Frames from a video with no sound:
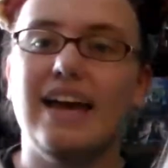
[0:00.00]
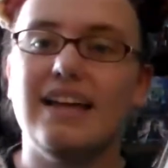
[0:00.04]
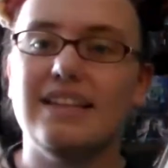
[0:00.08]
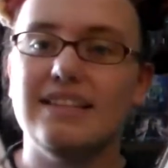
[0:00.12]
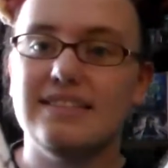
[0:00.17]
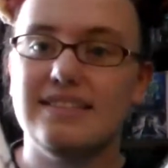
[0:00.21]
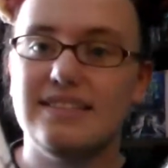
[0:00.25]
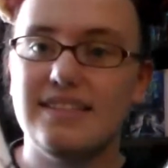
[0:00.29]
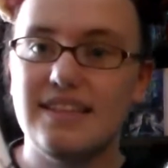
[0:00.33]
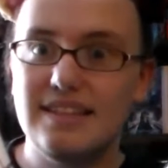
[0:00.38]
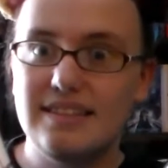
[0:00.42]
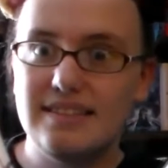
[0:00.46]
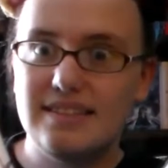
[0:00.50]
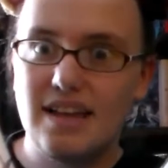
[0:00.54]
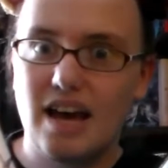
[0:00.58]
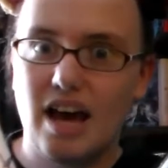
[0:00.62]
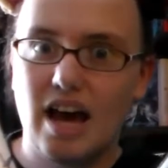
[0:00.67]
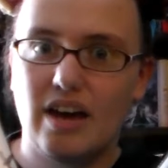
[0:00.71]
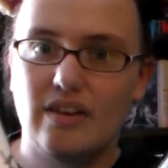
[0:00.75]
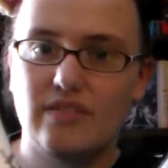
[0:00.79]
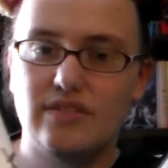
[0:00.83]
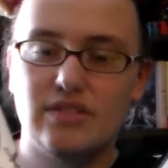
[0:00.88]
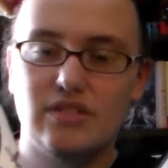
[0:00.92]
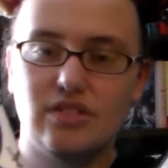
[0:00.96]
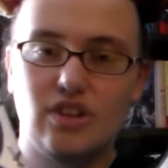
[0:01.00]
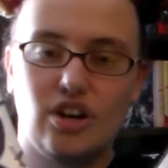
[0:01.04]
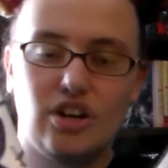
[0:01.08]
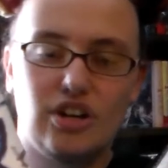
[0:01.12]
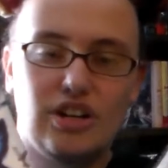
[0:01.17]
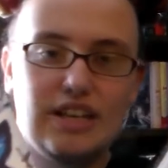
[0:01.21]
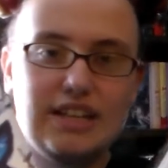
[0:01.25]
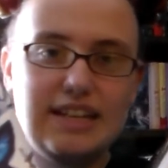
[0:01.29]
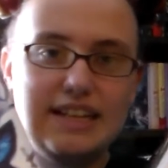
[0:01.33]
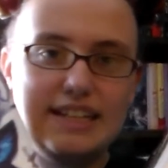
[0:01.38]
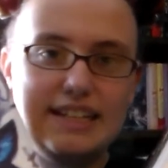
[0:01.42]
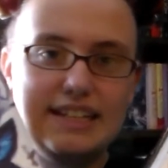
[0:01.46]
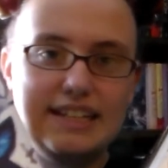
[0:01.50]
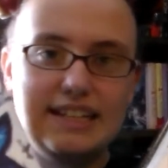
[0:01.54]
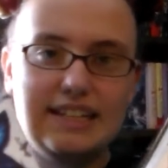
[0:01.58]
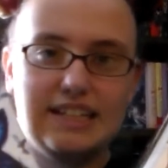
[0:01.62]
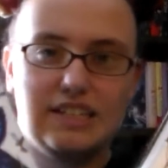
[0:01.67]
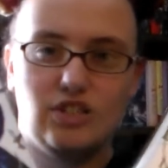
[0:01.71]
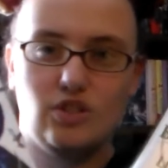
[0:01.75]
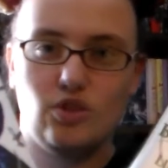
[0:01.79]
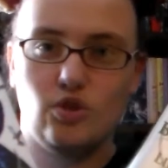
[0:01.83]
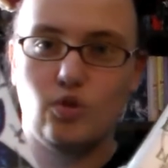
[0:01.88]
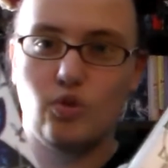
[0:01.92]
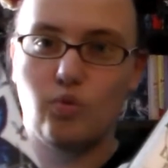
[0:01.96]
And since I've started getting
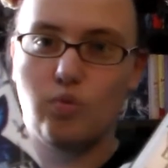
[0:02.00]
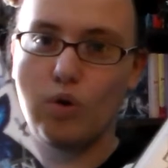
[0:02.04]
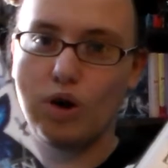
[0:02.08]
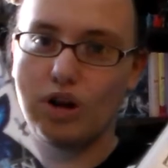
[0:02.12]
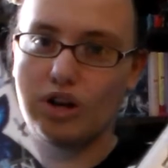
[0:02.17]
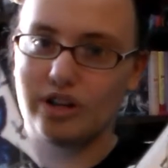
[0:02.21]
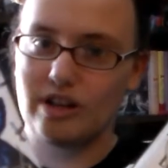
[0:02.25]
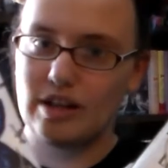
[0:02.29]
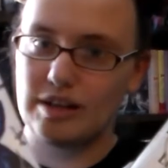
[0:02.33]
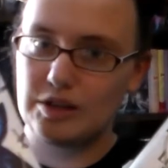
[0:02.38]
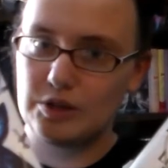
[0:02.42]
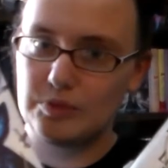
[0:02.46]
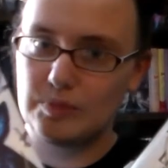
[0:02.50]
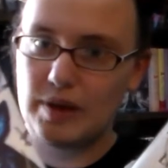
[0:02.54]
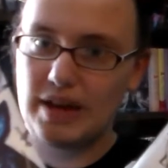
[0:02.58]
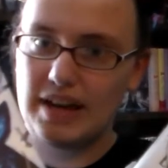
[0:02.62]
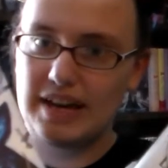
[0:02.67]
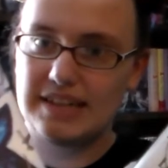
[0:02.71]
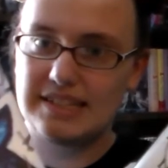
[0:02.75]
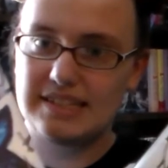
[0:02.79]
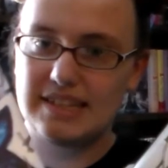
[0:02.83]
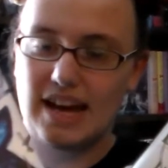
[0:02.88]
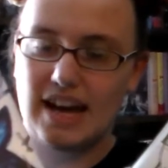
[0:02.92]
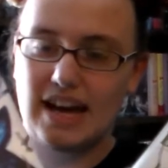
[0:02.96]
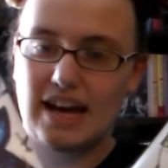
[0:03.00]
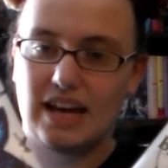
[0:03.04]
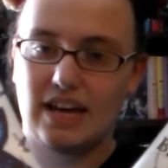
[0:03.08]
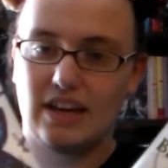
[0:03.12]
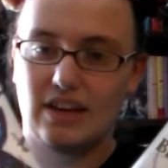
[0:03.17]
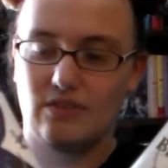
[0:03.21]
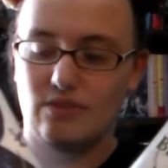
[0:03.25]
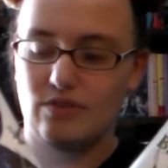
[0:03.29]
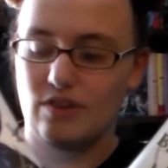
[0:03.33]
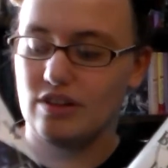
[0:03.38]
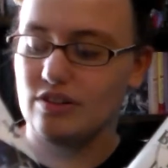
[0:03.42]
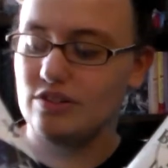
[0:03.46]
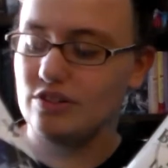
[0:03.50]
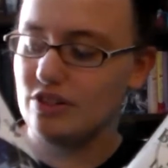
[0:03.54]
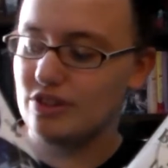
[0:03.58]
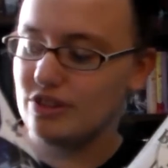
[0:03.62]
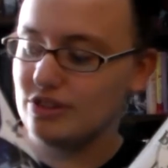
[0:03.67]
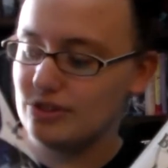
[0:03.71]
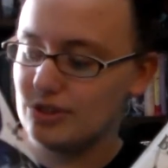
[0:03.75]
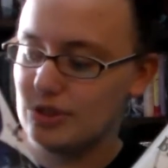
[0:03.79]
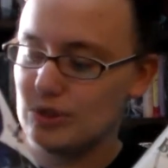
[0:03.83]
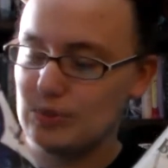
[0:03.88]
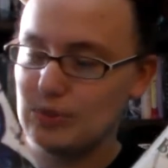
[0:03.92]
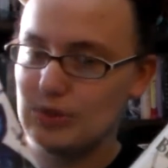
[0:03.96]
into watercolor paint, I've
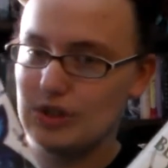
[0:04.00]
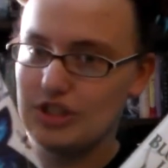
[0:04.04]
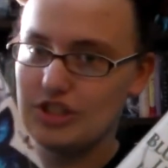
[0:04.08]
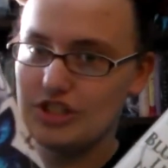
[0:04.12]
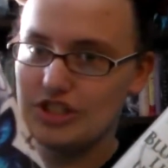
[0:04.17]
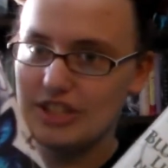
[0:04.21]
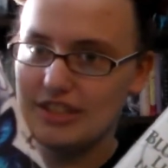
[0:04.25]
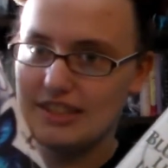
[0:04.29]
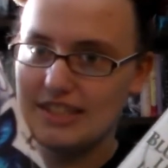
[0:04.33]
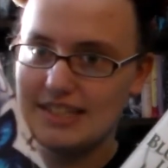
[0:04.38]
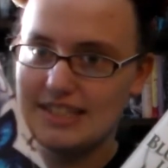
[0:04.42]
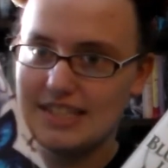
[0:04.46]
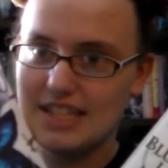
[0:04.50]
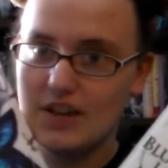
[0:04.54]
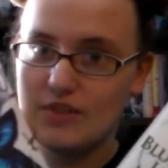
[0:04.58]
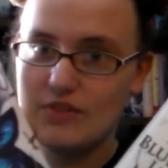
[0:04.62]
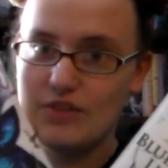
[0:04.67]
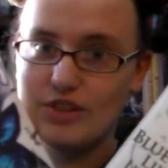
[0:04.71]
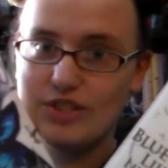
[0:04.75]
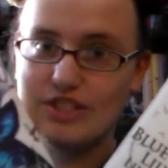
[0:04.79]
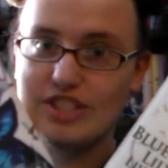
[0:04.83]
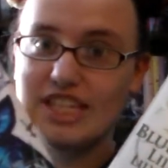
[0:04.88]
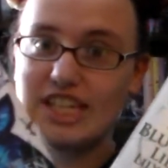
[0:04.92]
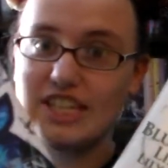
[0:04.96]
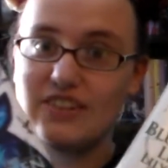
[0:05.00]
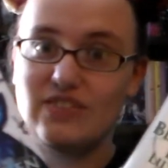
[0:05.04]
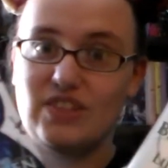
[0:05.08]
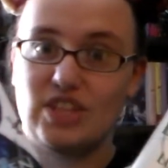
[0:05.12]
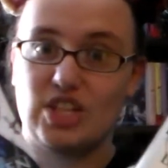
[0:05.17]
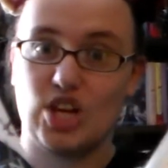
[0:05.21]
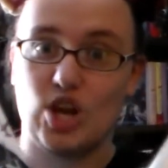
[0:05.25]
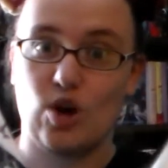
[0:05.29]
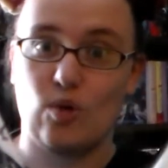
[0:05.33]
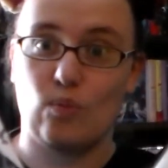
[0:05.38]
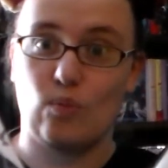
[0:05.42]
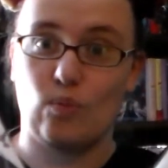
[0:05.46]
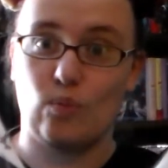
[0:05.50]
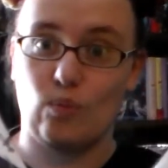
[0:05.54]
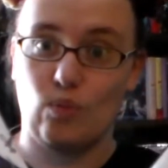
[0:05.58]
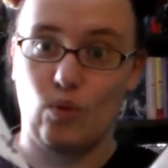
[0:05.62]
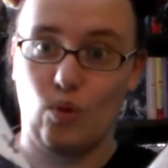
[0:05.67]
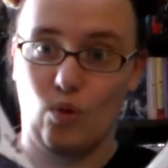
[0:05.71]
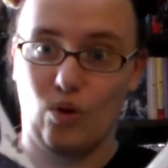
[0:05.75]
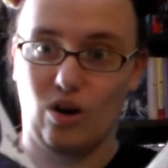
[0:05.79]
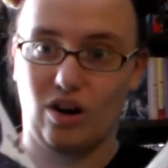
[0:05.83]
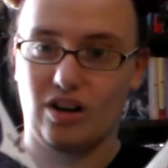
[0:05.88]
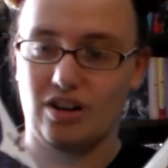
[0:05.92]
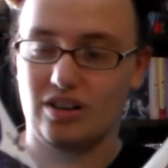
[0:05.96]
learned to appreciate these covers even
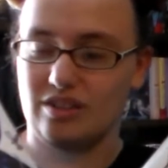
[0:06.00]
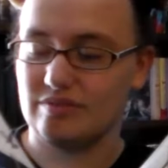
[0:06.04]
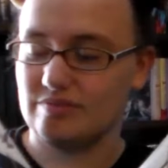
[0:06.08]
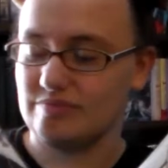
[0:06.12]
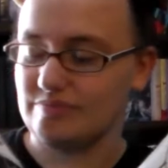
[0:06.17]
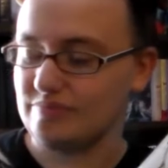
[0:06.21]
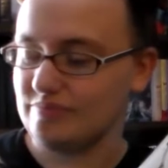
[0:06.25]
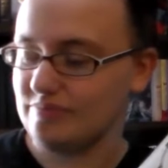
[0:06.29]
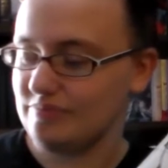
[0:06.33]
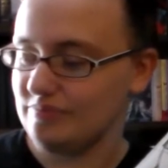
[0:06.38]
more.